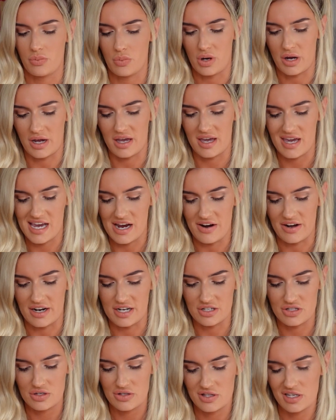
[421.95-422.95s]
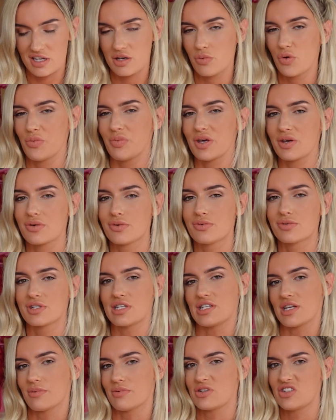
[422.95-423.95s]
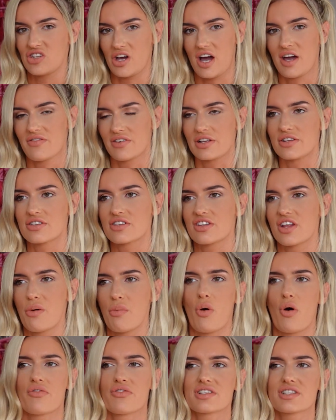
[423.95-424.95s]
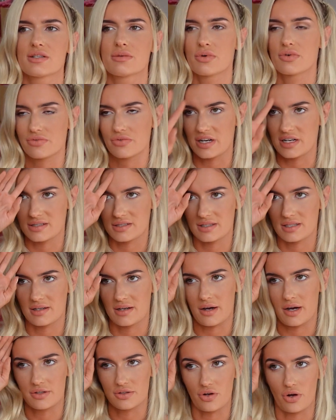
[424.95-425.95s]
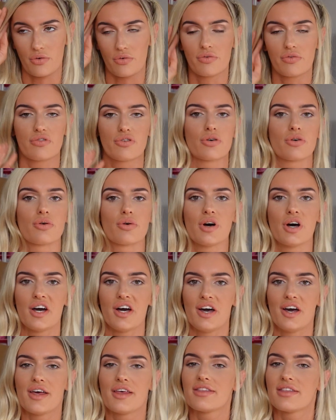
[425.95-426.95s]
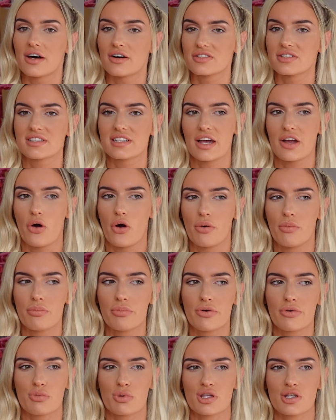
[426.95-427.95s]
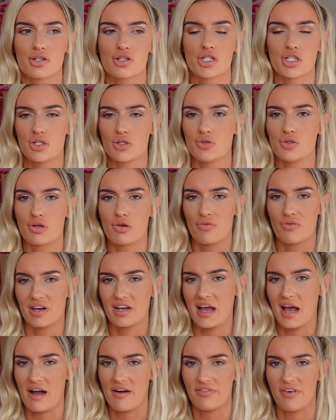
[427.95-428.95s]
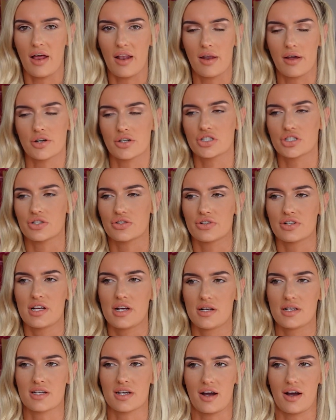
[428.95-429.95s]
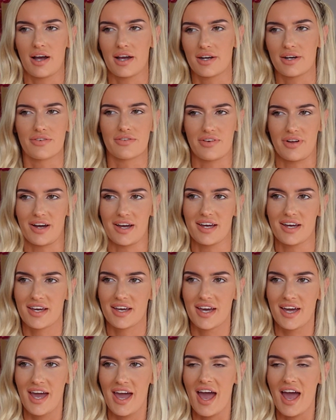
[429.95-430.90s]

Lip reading: one gear. And I do think it would be cool to dip and dive into them. Obviously with wrestling, like I don't feel they'll stay on, but with a shoot, you really have that luxury to kind of like